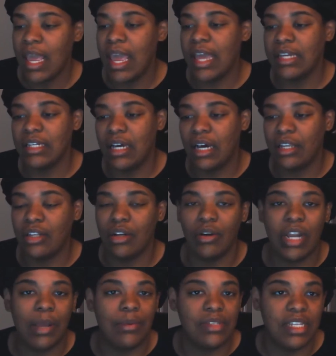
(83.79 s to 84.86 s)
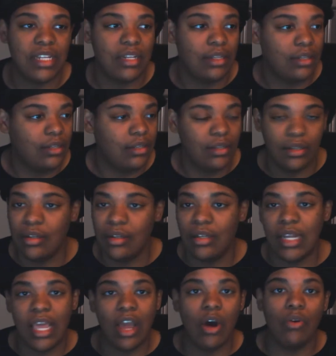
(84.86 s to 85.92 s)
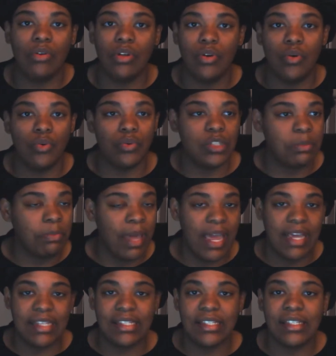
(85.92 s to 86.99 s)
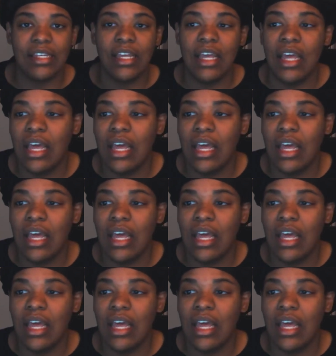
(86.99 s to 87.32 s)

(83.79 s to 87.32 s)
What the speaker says: And, you know, they was in their own little space,